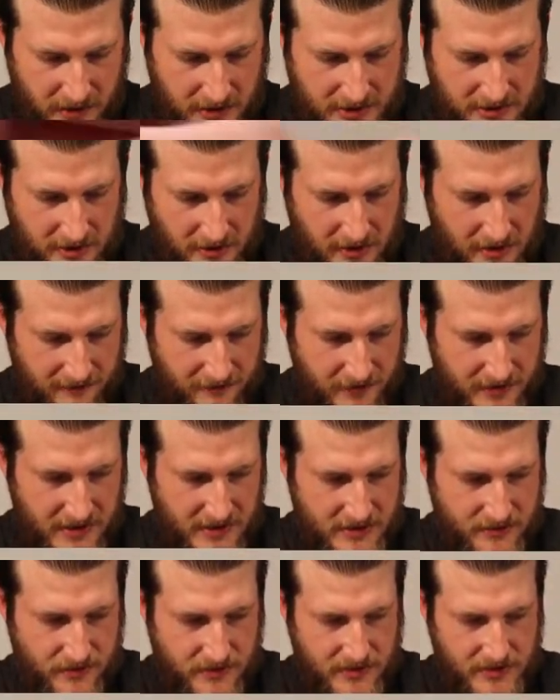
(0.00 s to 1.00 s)
going to start off with
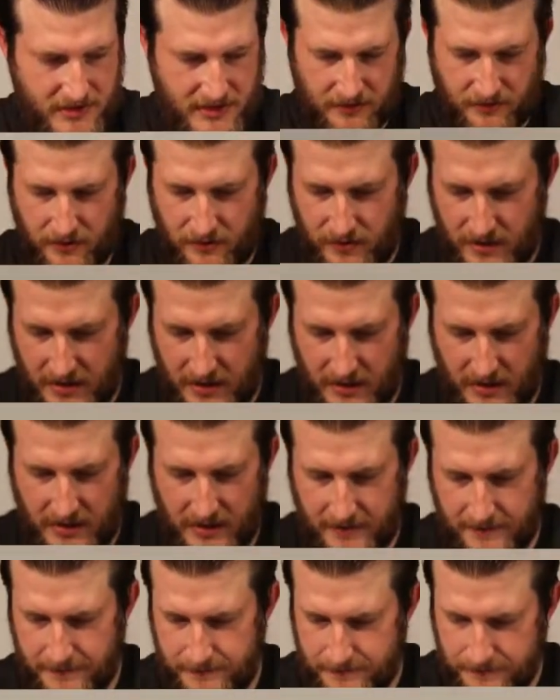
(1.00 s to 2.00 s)
this one, see what we can
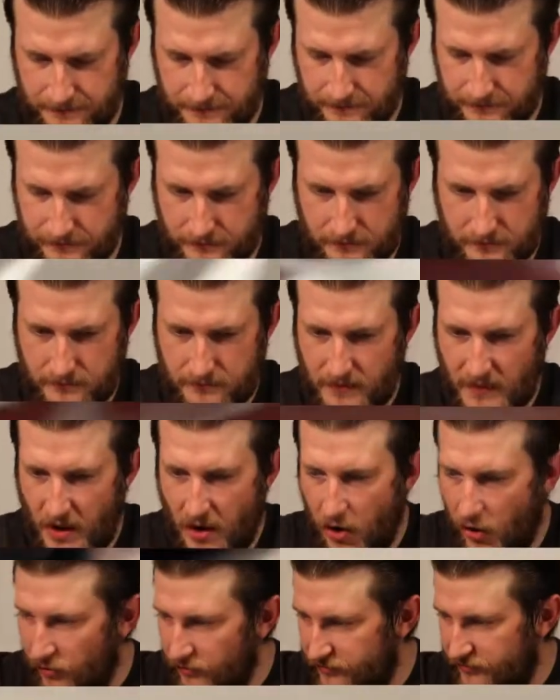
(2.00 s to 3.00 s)
get.
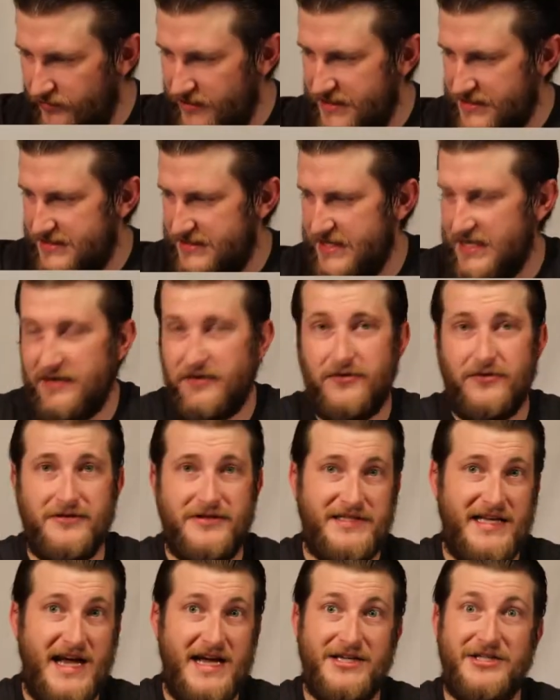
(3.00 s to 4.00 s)
Hopefully it's that Gold
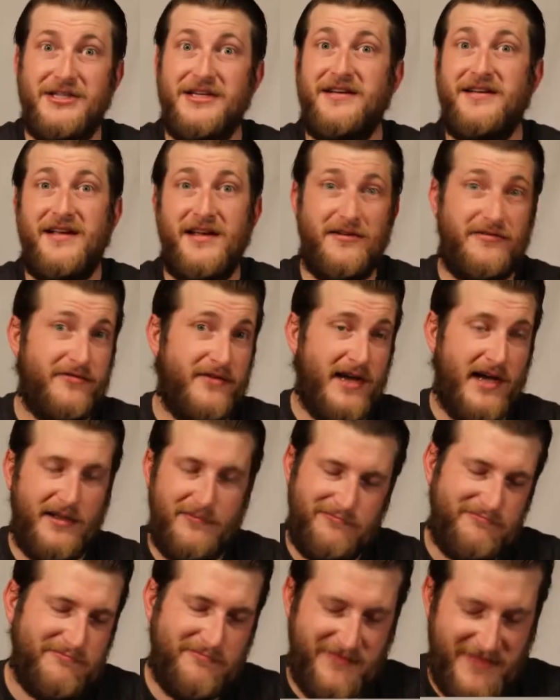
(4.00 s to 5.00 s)
Zacian. If
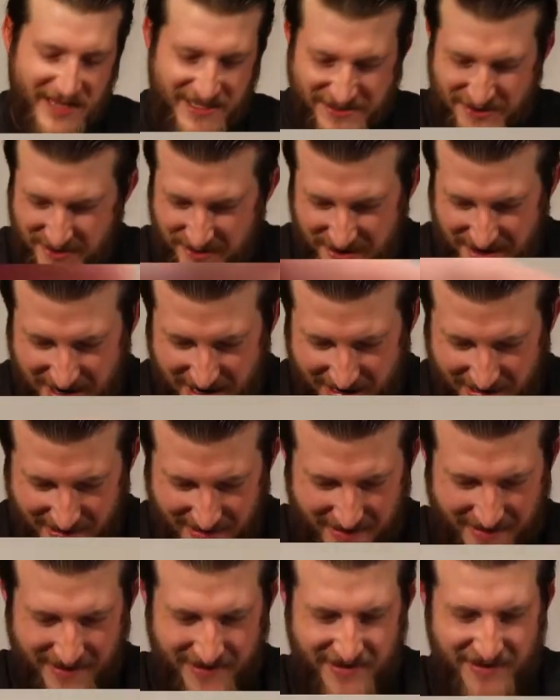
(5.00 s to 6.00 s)
not, that's okay.
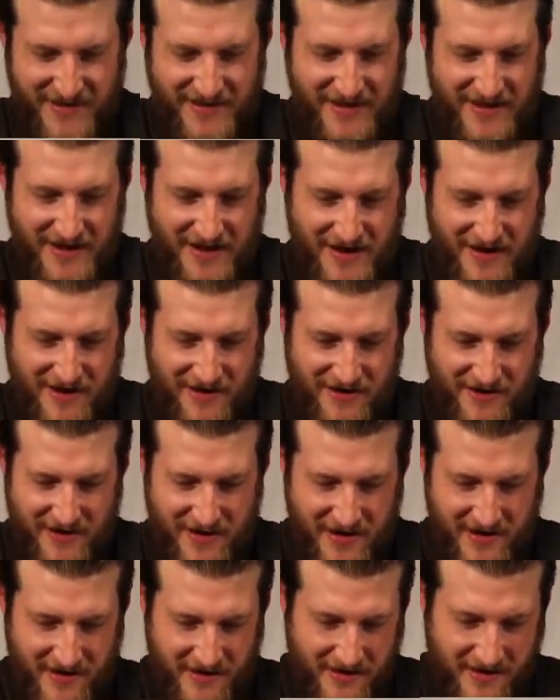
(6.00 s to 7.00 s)
All
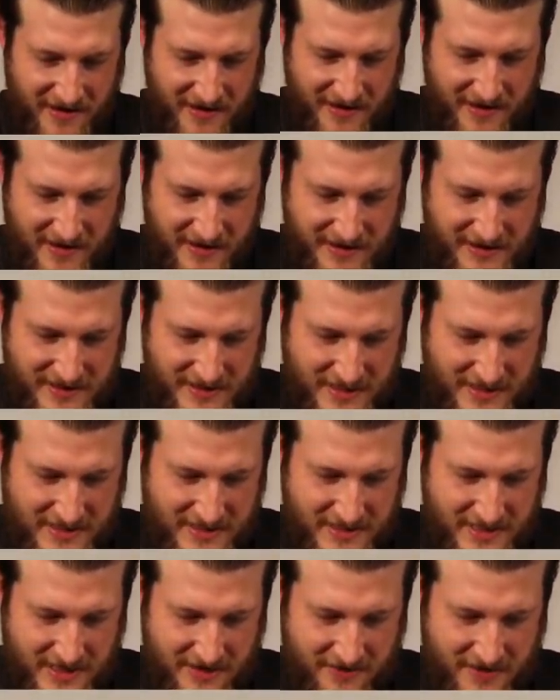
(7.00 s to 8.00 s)
right, so
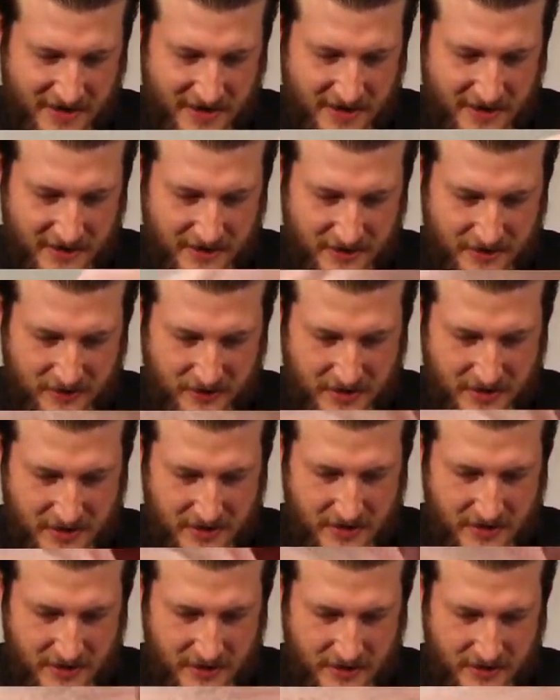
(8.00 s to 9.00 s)
let's get right into
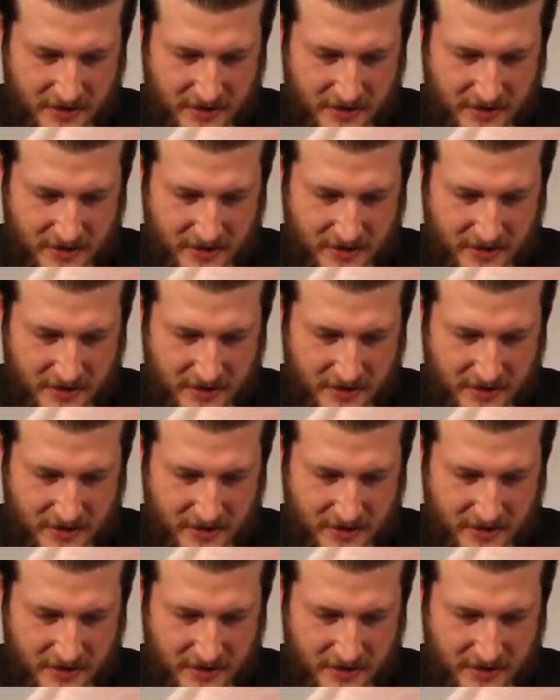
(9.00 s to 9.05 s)
it.